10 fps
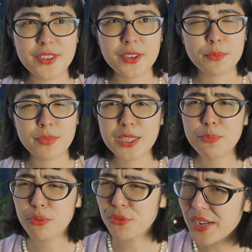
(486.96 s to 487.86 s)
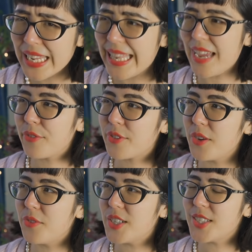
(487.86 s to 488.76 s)
lefto these
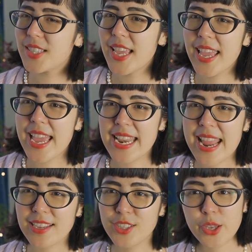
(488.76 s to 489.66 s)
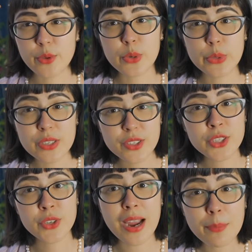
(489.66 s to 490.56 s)
pre-leftovers in a so-called
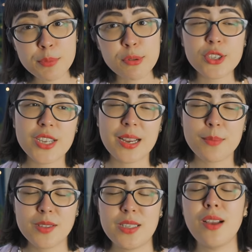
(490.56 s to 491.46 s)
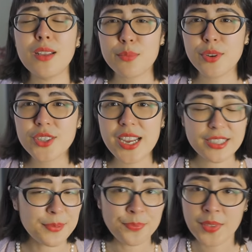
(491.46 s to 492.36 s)
scrap project, multicolored
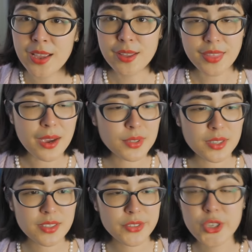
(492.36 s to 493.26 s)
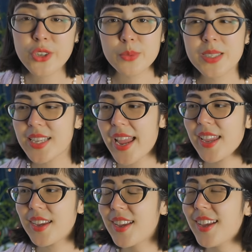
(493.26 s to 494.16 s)
project. That was a total
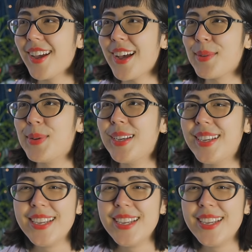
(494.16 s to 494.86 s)
mistake. Um,